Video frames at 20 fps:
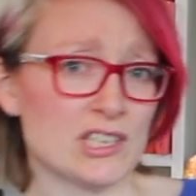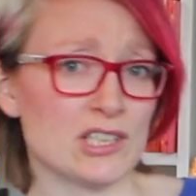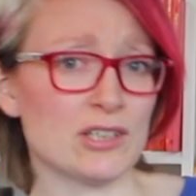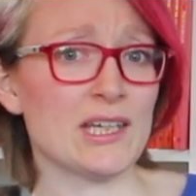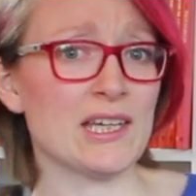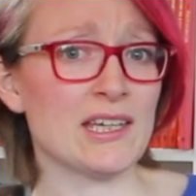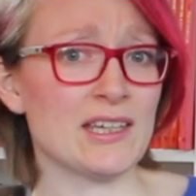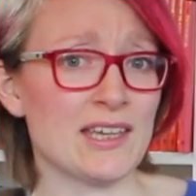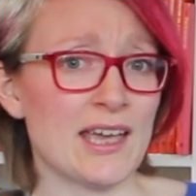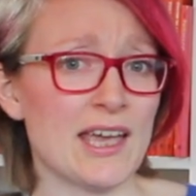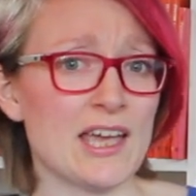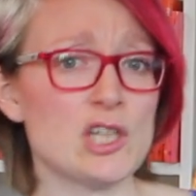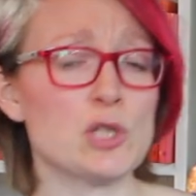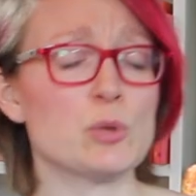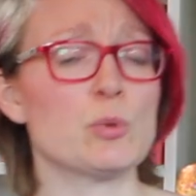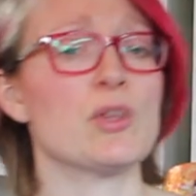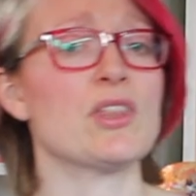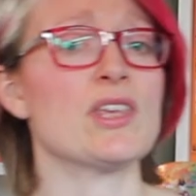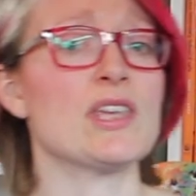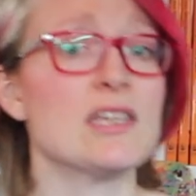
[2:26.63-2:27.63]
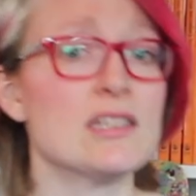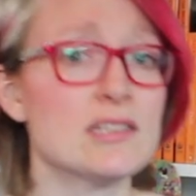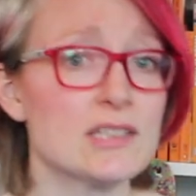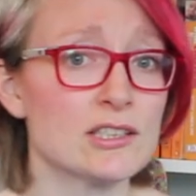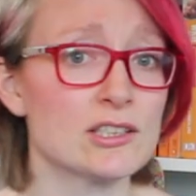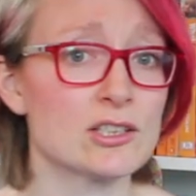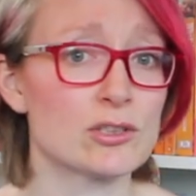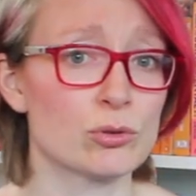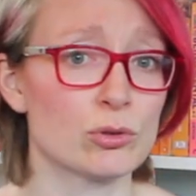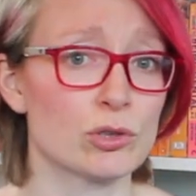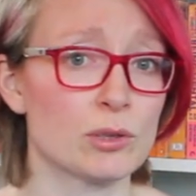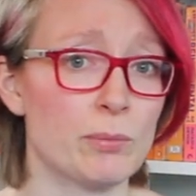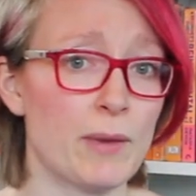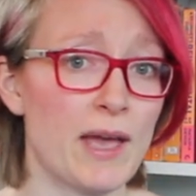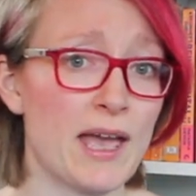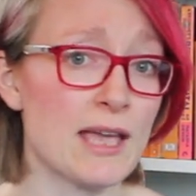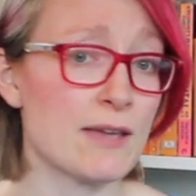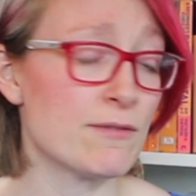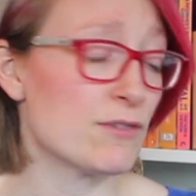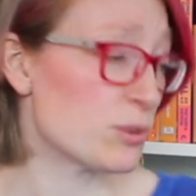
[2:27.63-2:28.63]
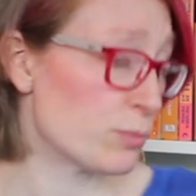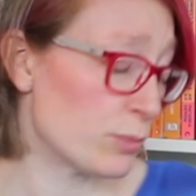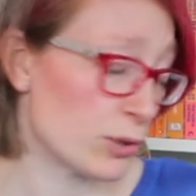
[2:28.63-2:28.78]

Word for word: to engage with eating disorder behaviours,